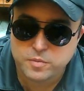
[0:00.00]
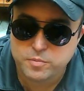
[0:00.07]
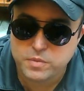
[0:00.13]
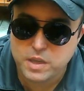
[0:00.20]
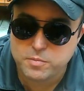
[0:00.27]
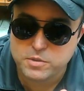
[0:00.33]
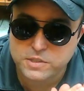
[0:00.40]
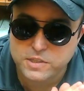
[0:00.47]

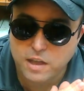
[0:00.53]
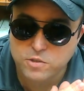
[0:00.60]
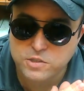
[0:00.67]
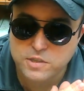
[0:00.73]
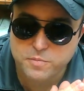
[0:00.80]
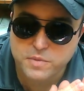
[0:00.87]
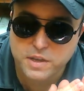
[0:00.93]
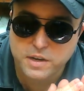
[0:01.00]
maybe
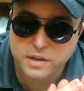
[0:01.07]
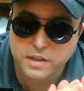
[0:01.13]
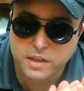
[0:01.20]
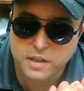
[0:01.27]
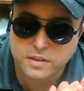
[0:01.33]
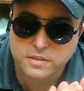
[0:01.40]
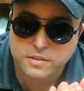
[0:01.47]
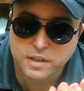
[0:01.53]
South
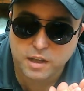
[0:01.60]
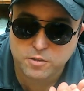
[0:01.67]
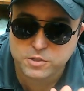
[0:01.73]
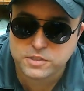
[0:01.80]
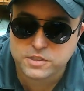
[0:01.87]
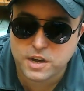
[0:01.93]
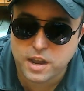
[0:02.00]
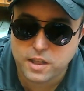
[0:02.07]
America,
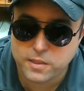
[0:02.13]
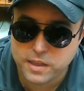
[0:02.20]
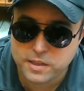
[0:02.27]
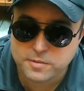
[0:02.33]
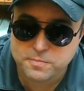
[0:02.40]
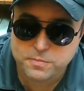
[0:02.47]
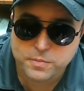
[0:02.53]
Australia.